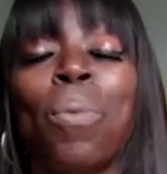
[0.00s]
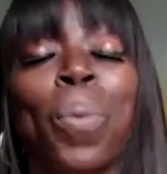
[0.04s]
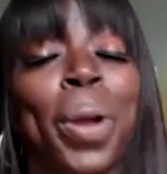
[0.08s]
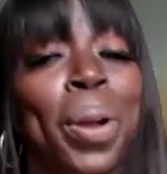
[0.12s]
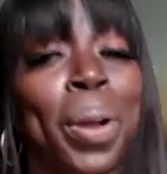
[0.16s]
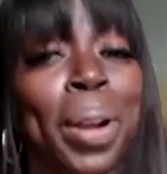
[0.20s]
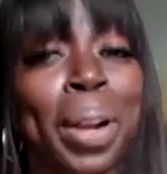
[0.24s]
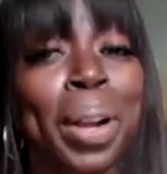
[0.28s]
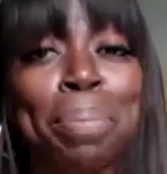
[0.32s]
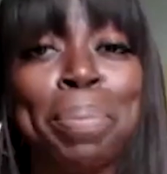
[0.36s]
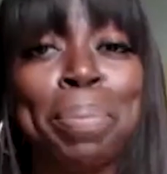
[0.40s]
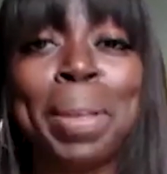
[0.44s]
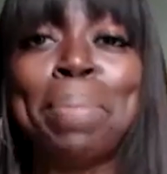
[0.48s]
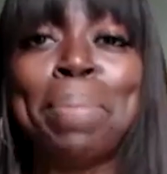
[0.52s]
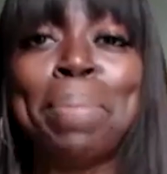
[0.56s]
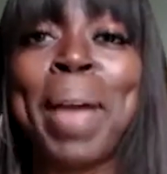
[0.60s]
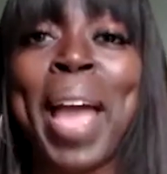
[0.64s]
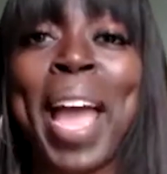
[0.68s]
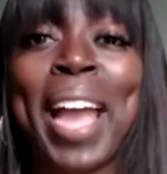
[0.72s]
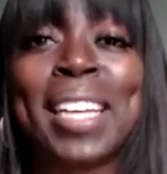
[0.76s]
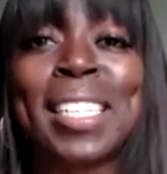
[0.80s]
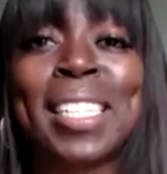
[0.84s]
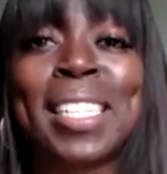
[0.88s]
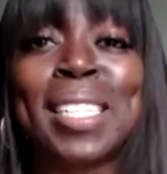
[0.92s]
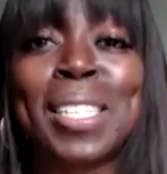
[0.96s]
We're going to be
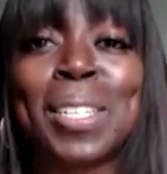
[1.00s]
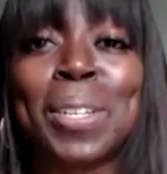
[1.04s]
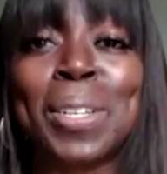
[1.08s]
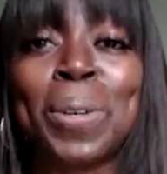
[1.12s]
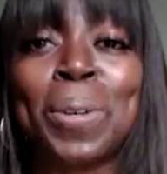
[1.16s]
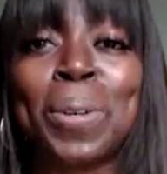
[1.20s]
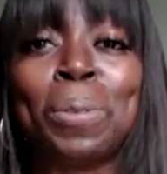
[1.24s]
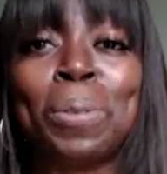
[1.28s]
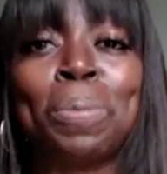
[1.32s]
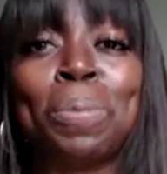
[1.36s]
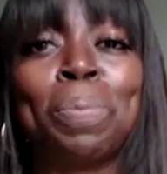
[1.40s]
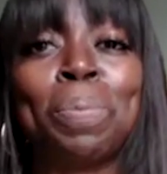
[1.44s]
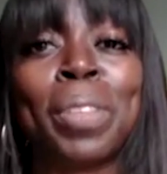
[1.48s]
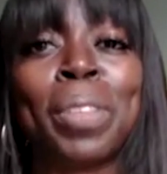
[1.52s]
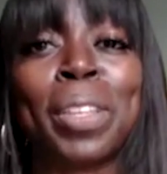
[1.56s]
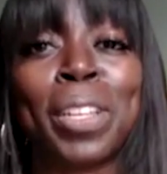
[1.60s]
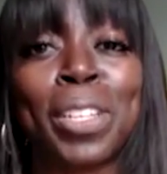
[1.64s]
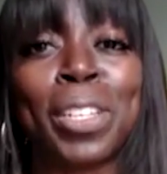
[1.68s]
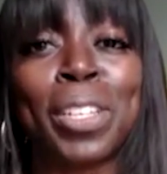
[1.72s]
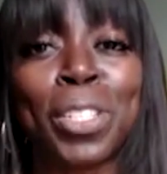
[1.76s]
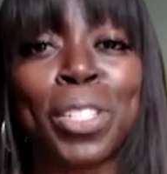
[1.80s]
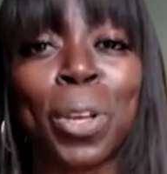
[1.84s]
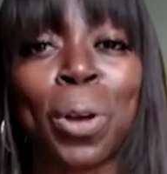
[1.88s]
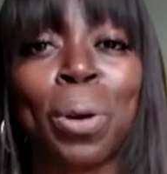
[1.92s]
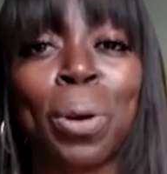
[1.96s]
back soon.
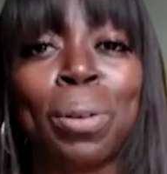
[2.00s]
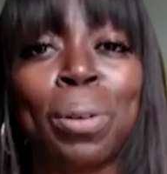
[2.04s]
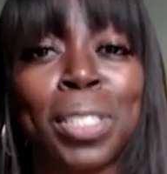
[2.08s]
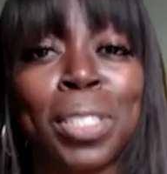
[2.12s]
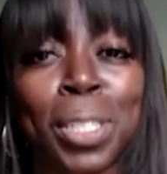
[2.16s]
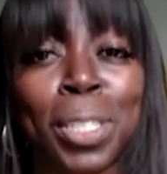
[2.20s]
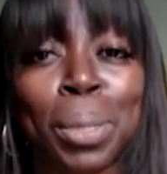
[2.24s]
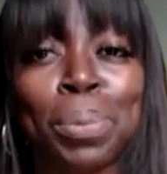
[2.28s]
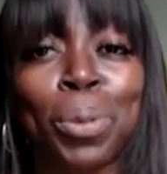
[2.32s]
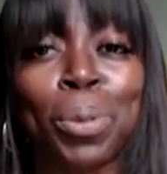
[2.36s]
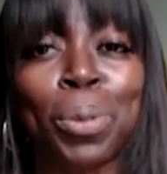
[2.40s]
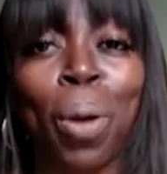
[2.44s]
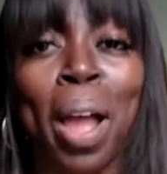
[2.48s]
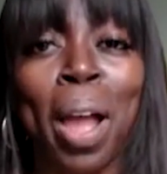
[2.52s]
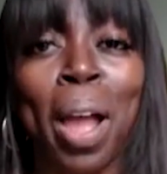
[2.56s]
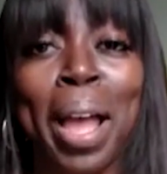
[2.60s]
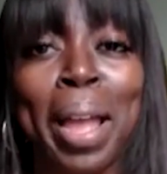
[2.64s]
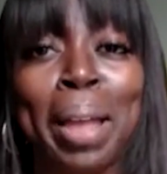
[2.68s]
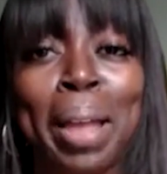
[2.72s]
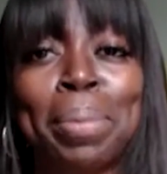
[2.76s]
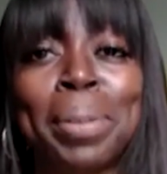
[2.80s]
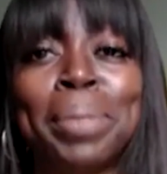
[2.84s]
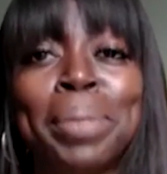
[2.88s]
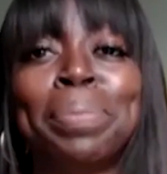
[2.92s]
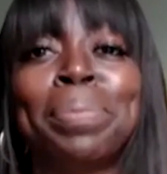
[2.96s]
So
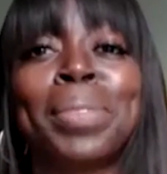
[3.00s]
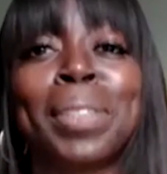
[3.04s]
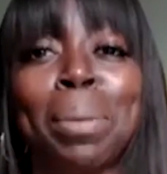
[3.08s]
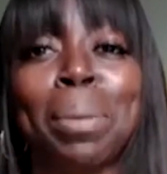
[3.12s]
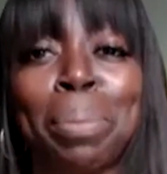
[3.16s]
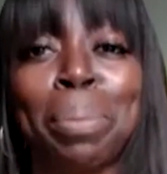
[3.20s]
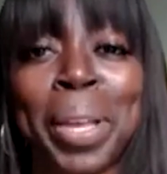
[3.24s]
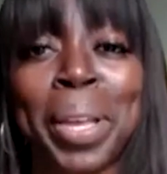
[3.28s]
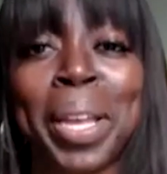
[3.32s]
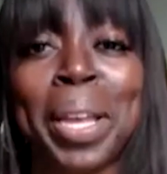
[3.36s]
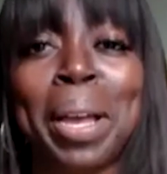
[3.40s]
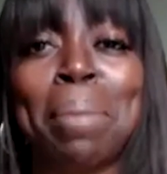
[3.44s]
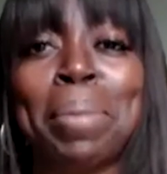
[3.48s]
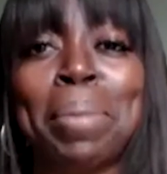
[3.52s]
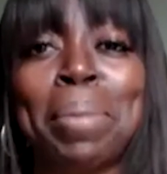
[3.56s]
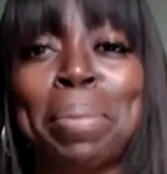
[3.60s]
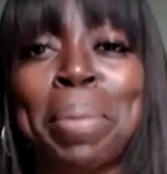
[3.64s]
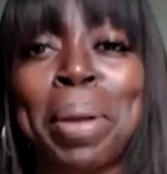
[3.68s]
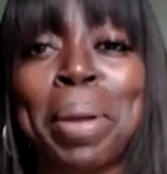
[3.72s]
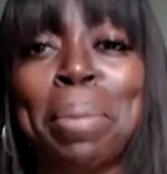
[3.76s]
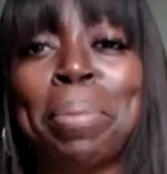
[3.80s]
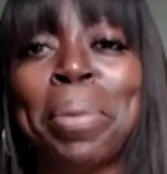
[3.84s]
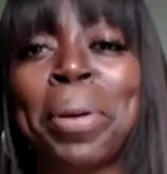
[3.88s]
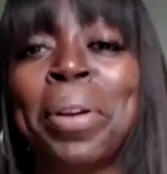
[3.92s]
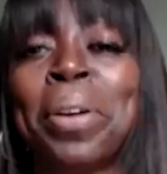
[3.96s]
subscribe, become
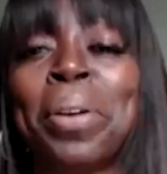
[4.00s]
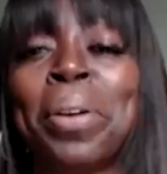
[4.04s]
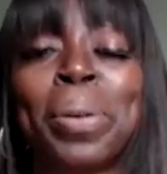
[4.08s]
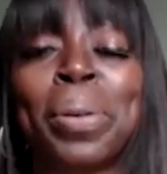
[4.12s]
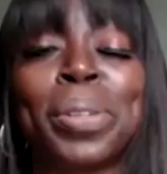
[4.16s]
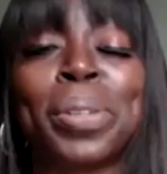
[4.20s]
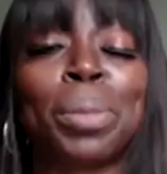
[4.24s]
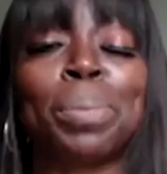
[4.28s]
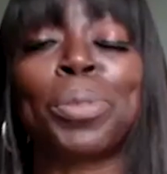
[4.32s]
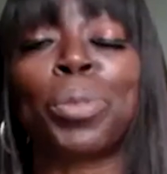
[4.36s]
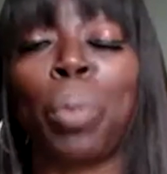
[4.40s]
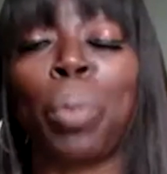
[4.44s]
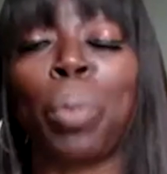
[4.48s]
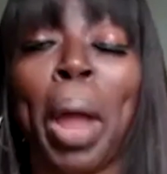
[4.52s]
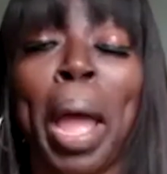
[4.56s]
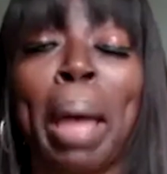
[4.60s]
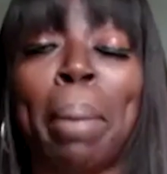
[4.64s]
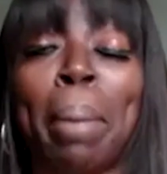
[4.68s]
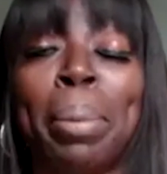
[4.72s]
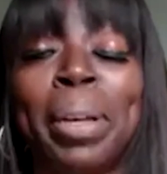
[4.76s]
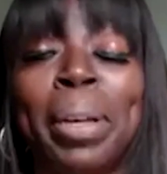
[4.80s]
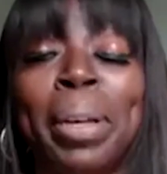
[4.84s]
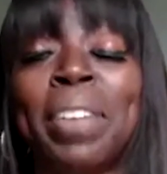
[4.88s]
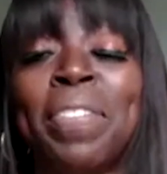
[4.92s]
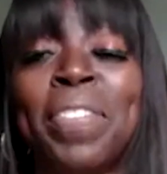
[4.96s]
a member or a
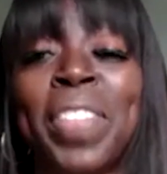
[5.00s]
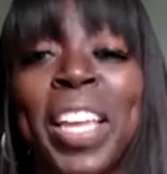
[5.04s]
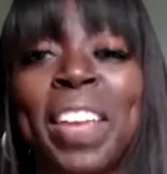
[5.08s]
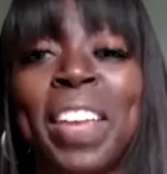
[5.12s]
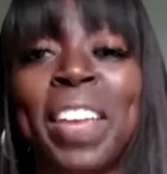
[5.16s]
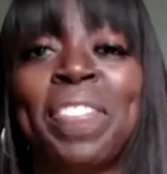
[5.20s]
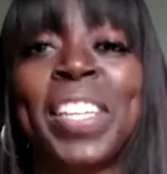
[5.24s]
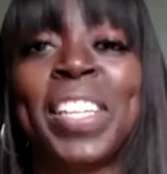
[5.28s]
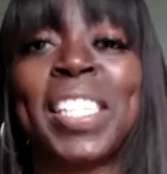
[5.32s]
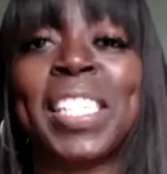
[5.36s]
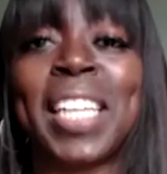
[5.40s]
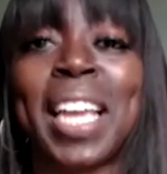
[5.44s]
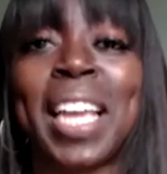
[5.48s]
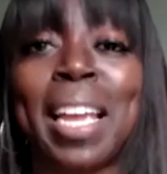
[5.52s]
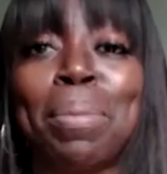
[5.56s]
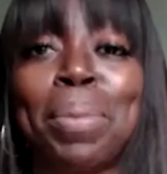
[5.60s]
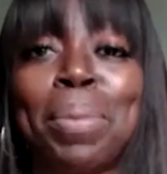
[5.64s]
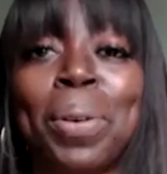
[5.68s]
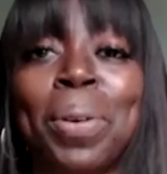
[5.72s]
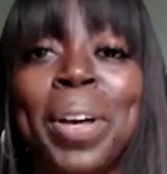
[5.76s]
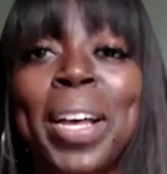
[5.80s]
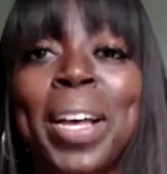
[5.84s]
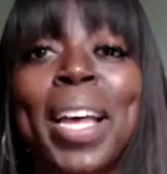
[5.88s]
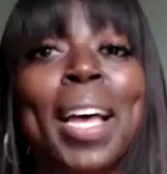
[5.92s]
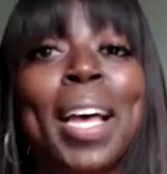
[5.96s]
subscriber of the Gifted
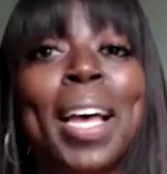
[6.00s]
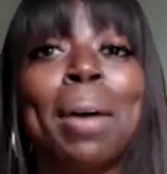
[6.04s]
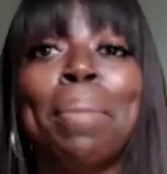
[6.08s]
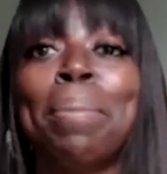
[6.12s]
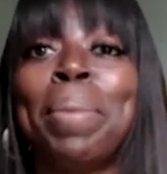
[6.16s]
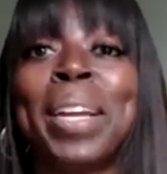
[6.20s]
Table.